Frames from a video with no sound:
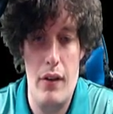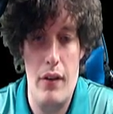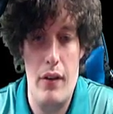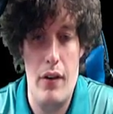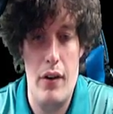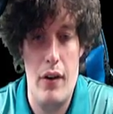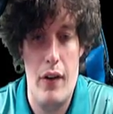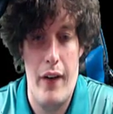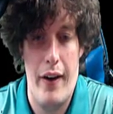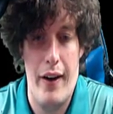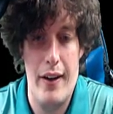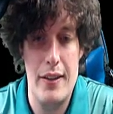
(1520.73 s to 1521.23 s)

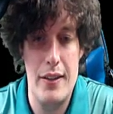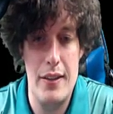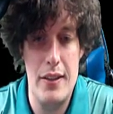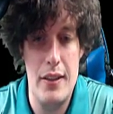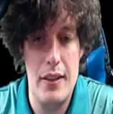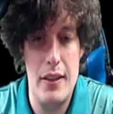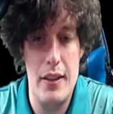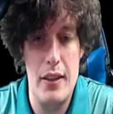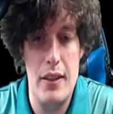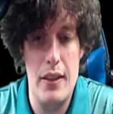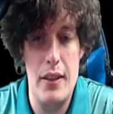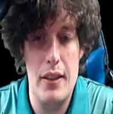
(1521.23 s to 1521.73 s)

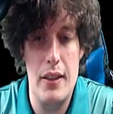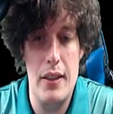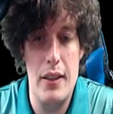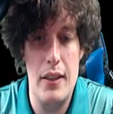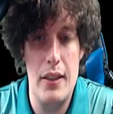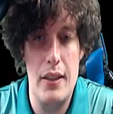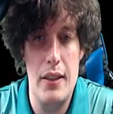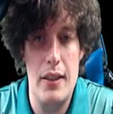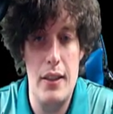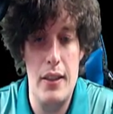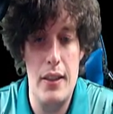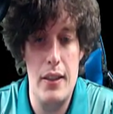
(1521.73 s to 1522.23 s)

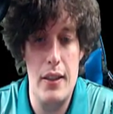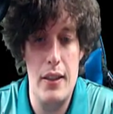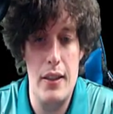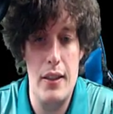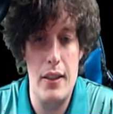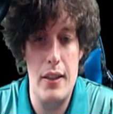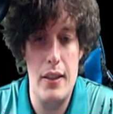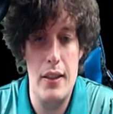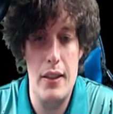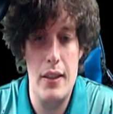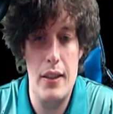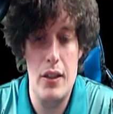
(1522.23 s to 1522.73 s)

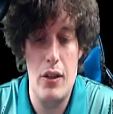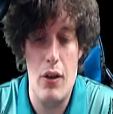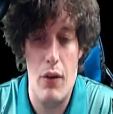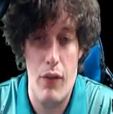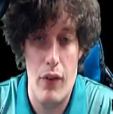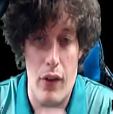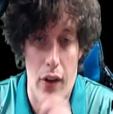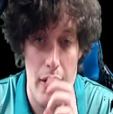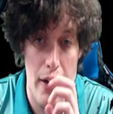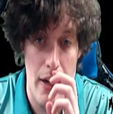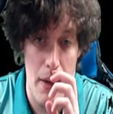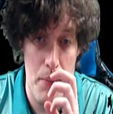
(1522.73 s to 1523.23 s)
Alright. Go
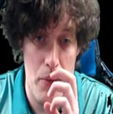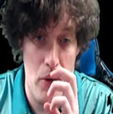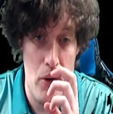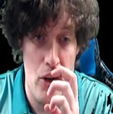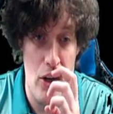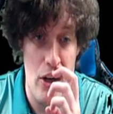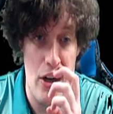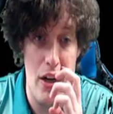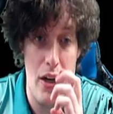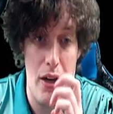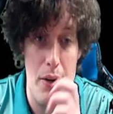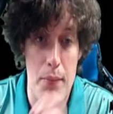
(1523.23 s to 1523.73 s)
for a hammer
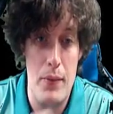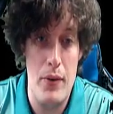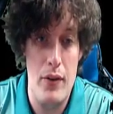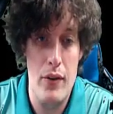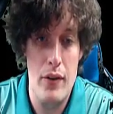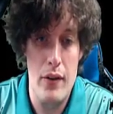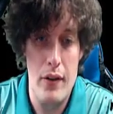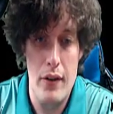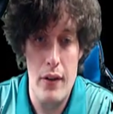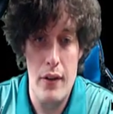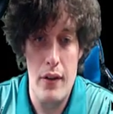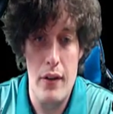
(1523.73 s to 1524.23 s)
arm.
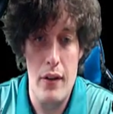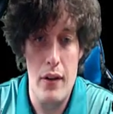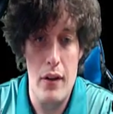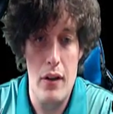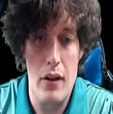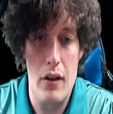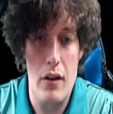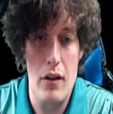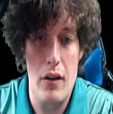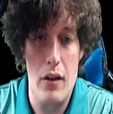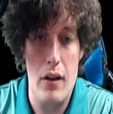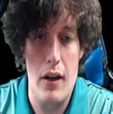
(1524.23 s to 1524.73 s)

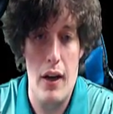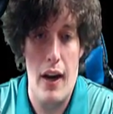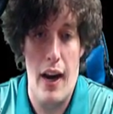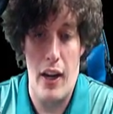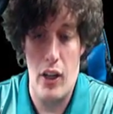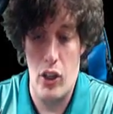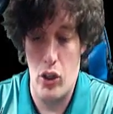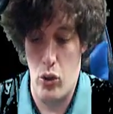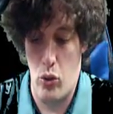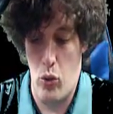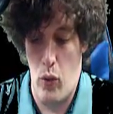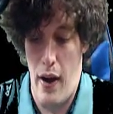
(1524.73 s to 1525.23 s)
Ah,
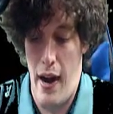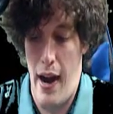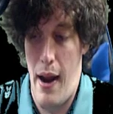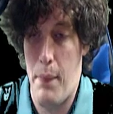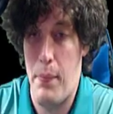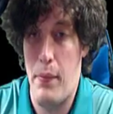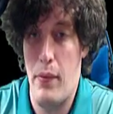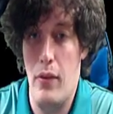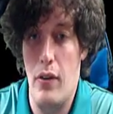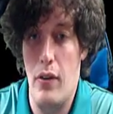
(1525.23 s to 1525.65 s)
crap.